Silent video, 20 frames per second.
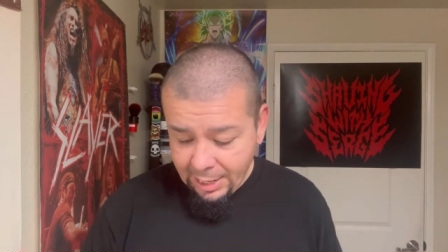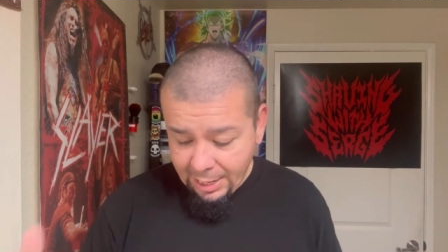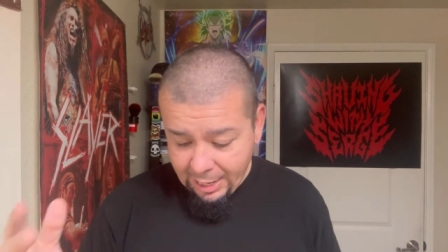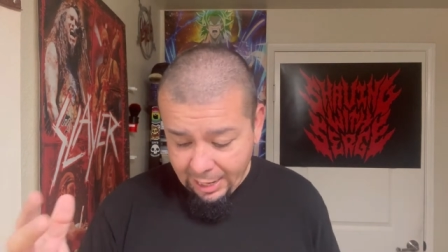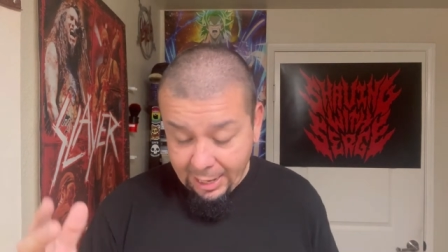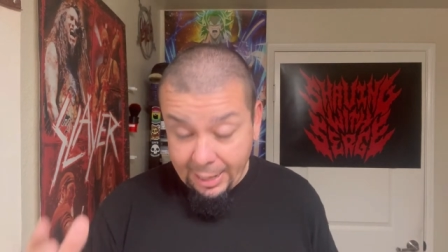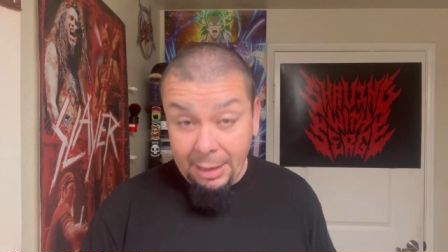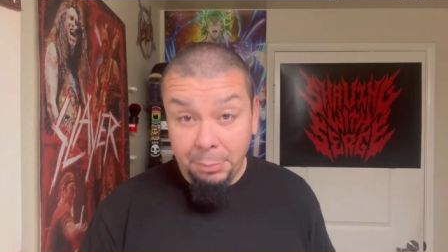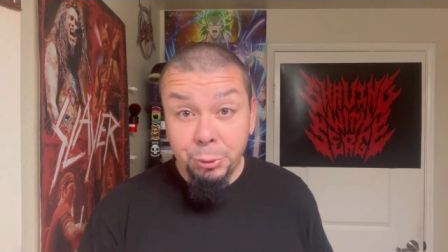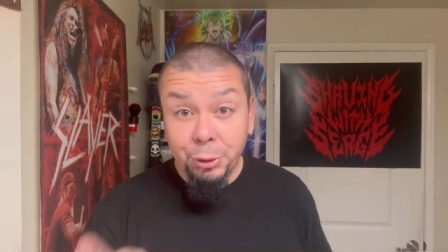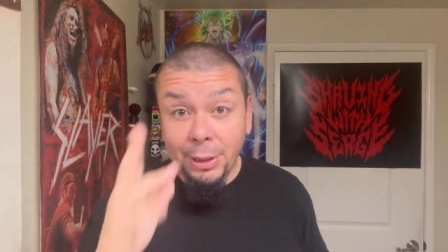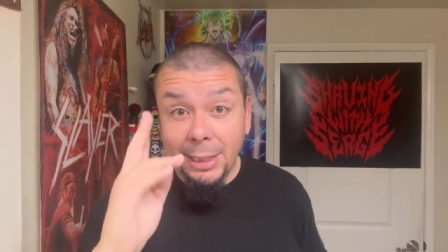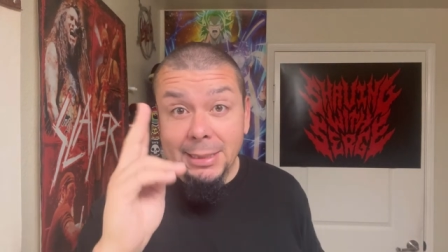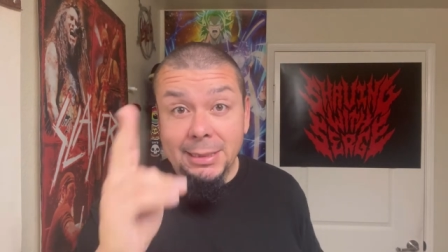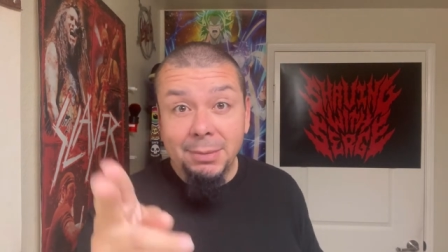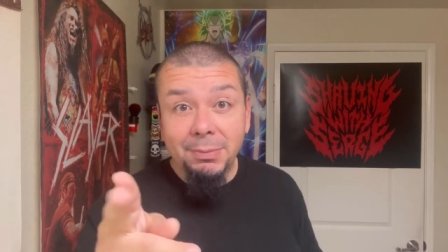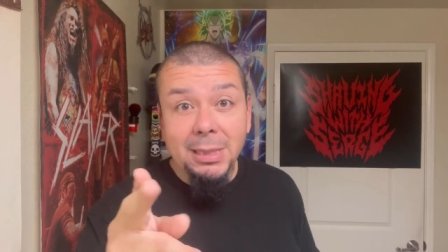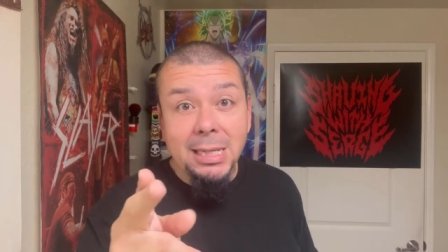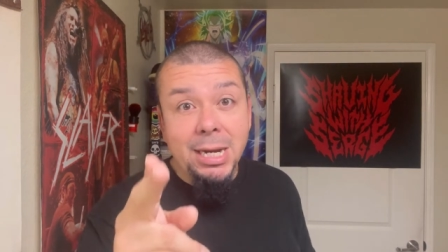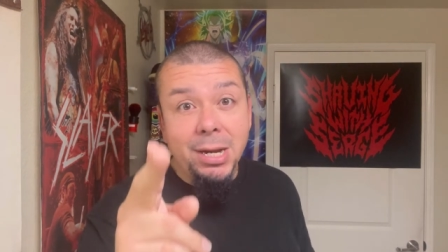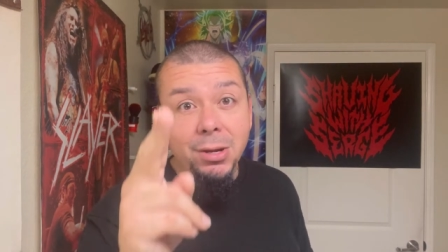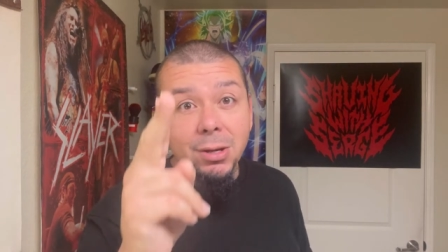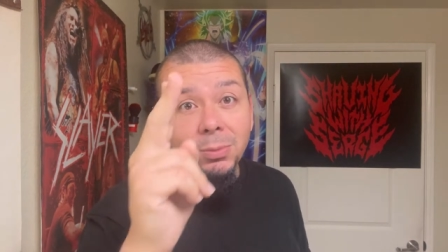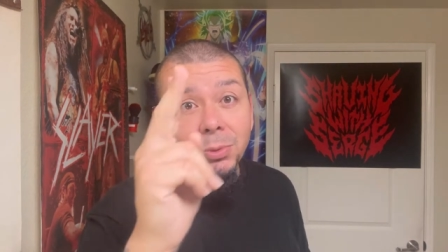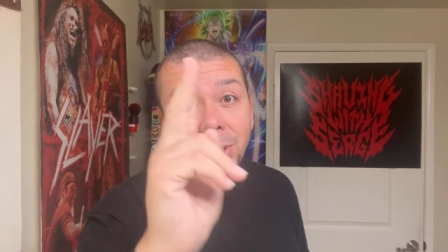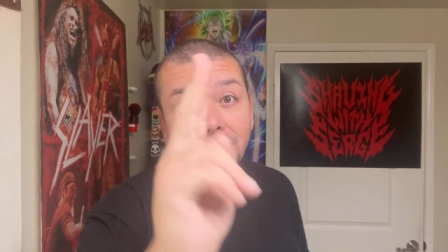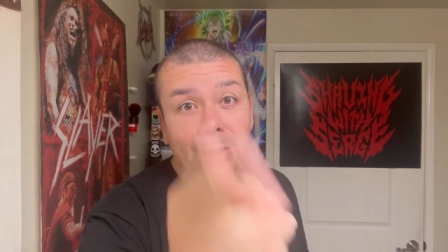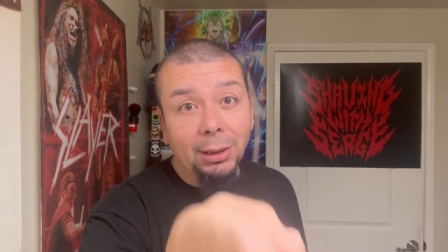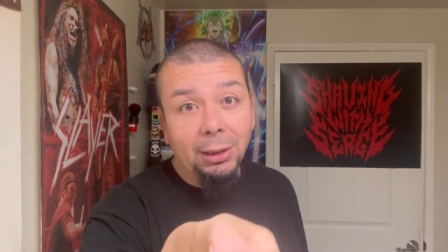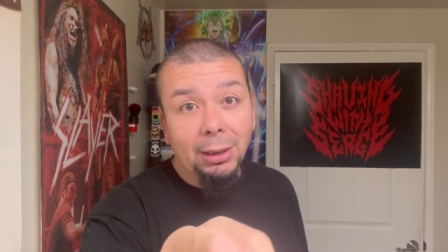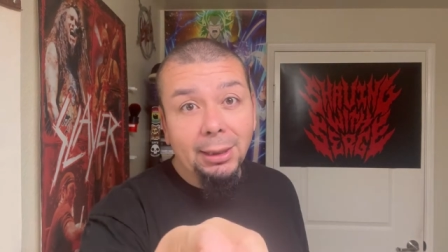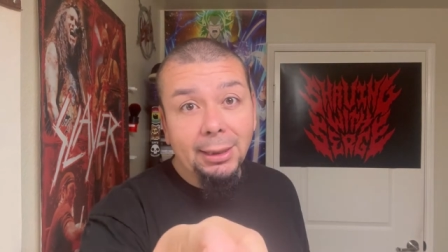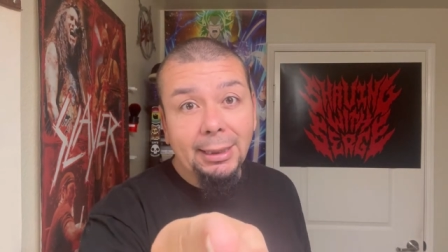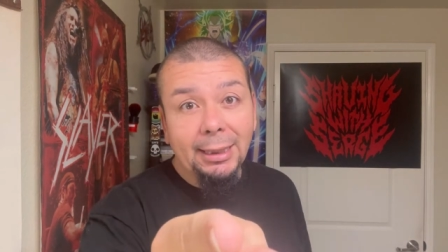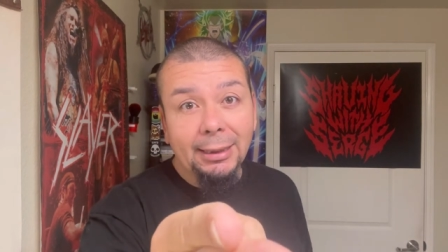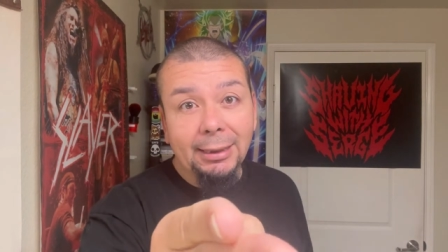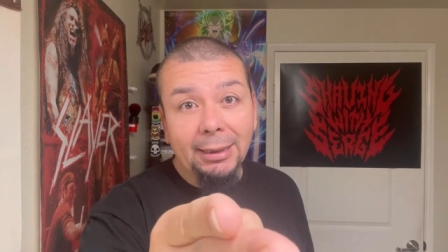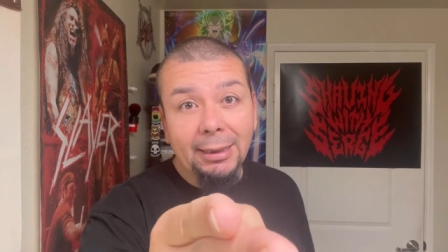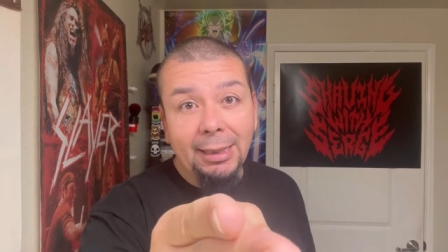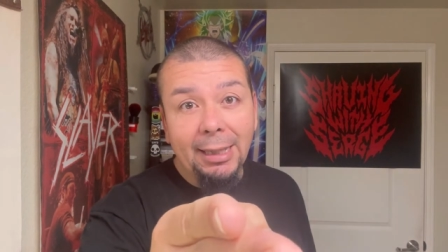And I'm trying something new. I'm trying to look
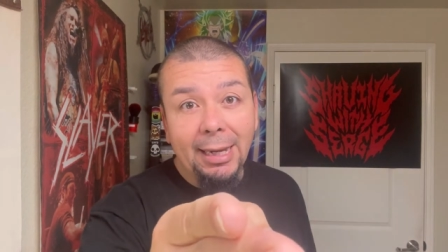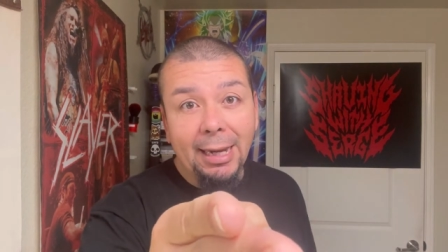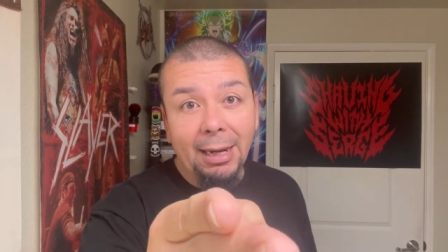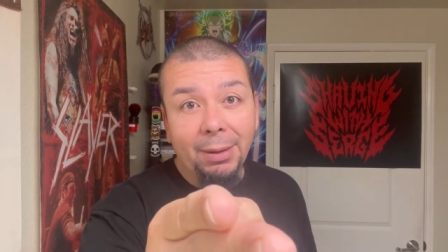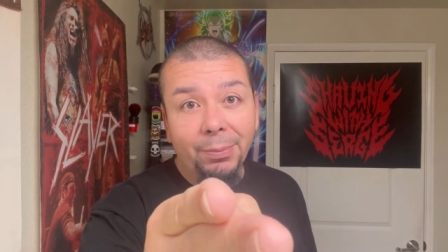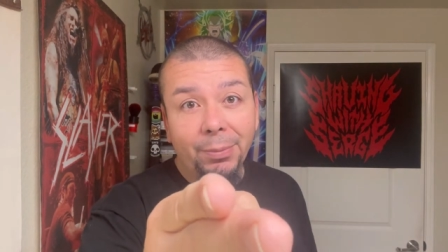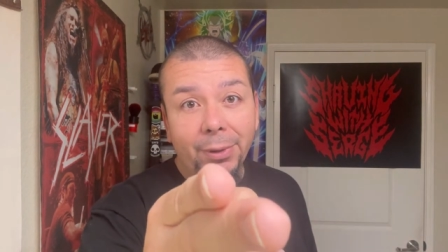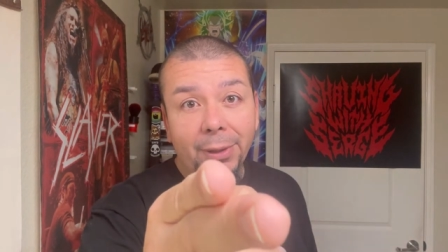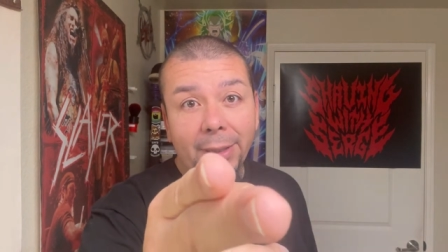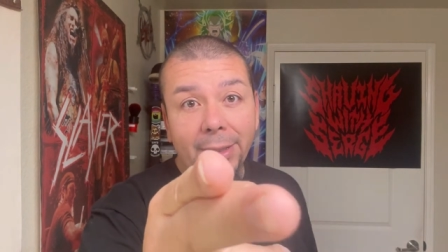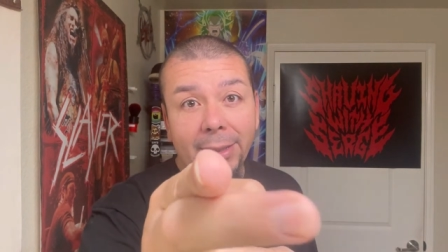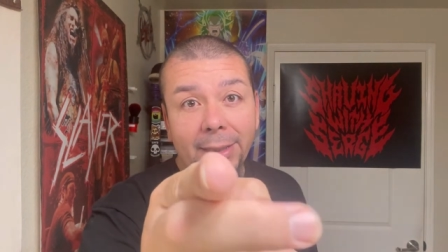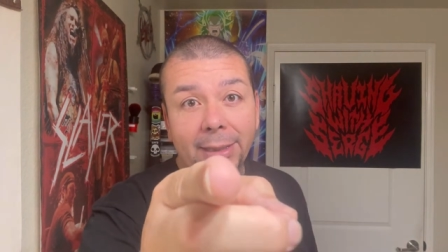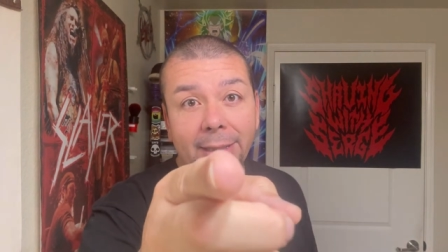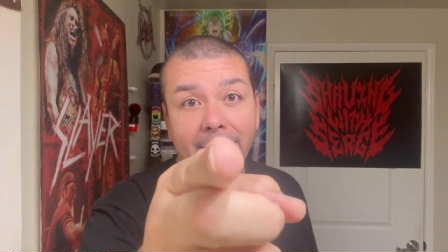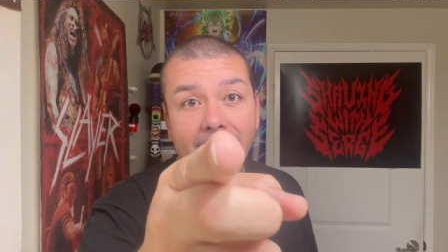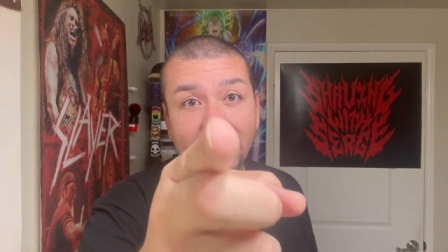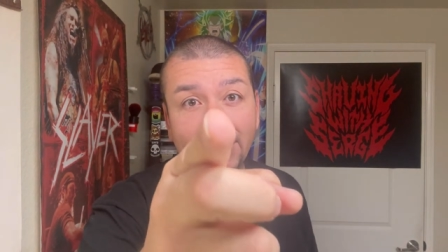at the camera